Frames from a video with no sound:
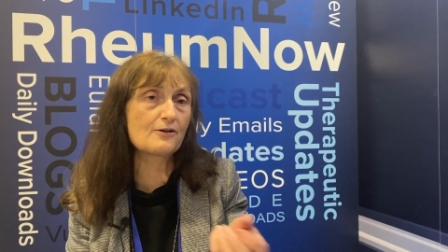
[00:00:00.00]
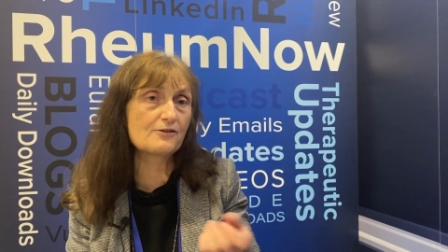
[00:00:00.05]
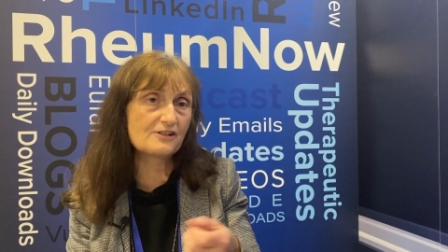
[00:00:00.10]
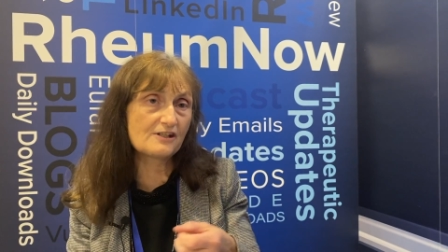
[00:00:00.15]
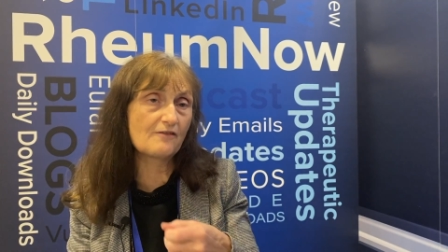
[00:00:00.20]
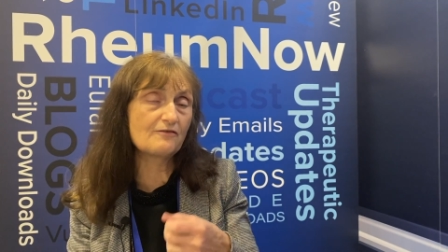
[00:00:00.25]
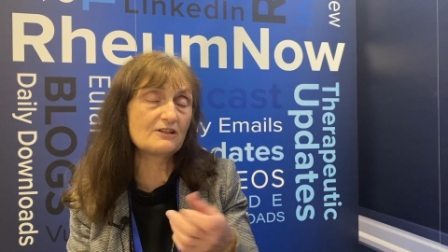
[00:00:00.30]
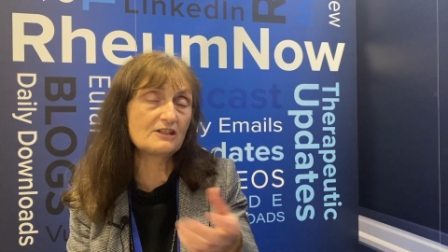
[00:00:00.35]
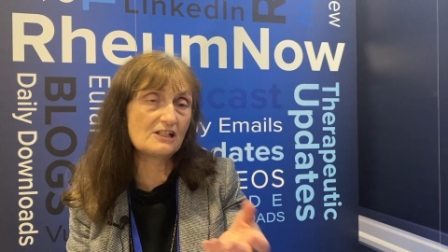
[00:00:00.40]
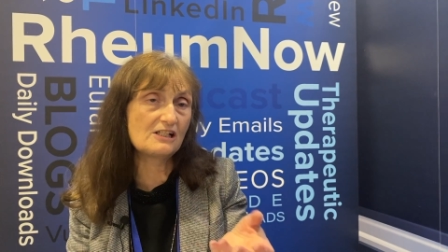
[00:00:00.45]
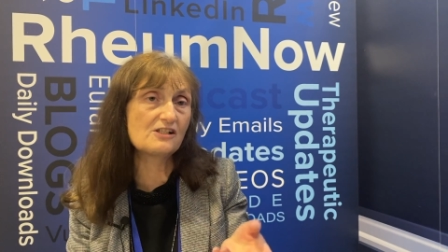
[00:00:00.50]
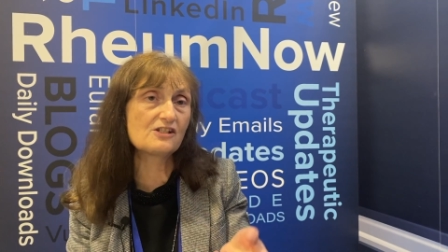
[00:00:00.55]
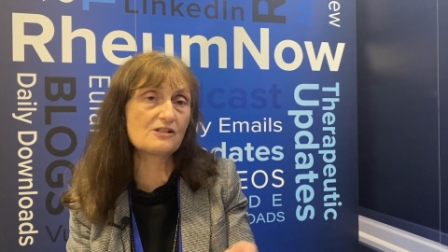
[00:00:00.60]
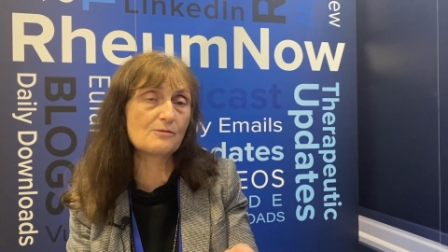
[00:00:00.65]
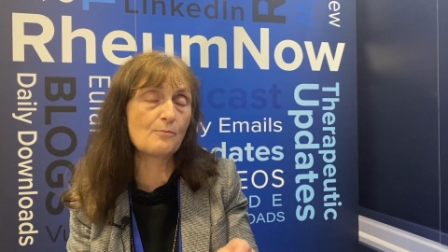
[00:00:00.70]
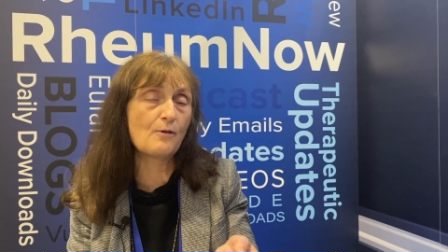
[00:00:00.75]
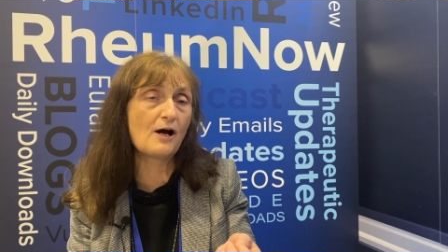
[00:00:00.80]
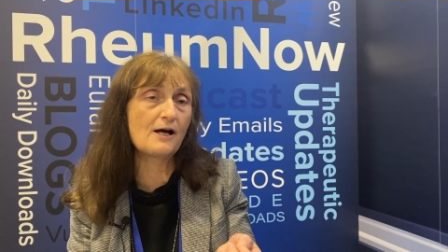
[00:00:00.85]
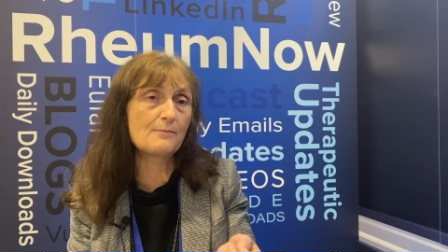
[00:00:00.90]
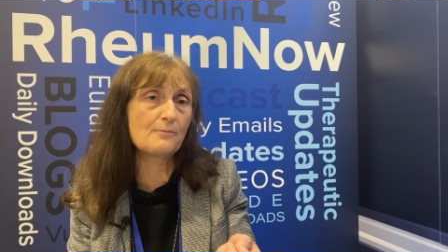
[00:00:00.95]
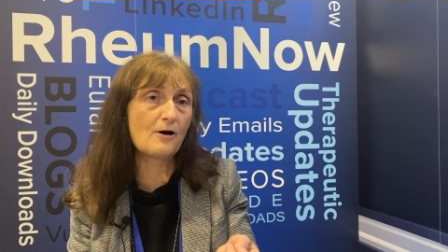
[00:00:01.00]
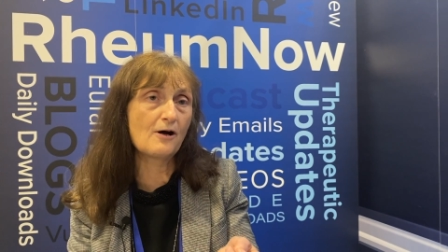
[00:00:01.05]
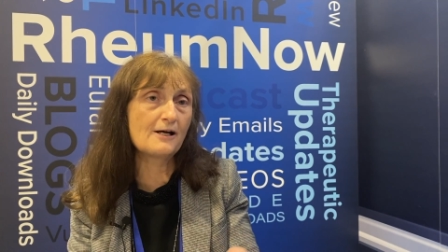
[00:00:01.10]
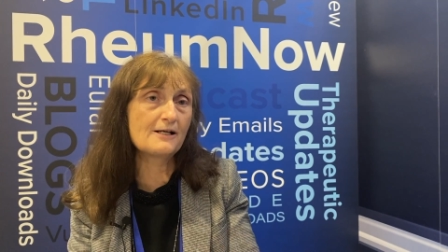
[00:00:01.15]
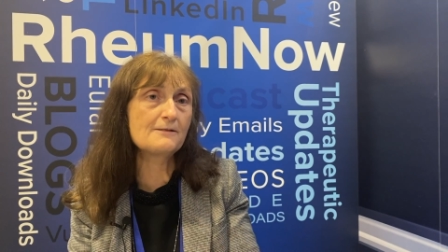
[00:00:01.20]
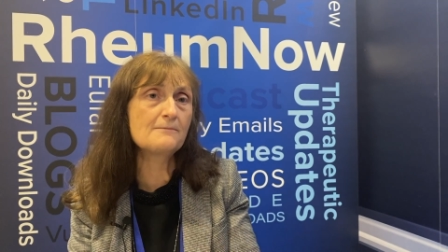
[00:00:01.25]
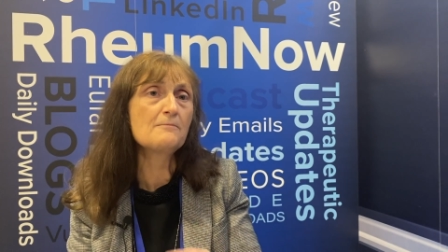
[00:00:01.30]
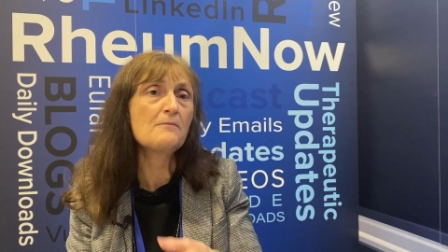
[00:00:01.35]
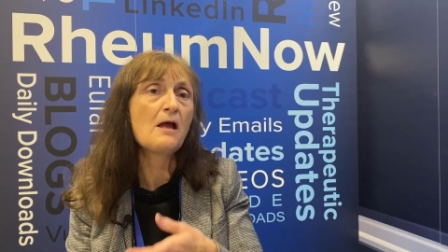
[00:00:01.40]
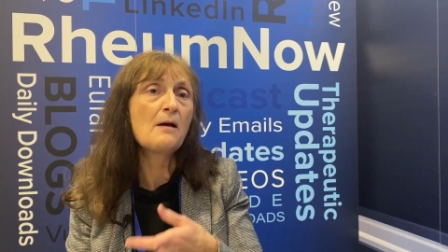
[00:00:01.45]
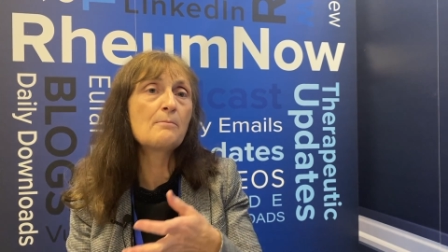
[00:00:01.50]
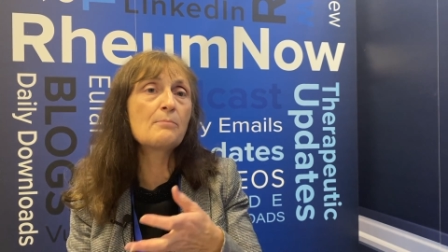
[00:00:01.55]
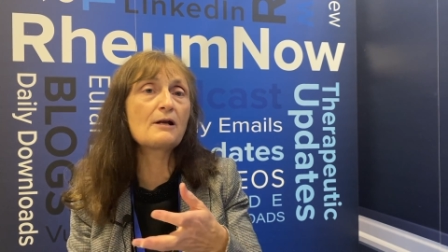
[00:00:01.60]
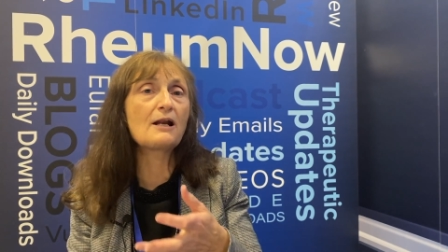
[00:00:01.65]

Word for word: 17s in my mind, but I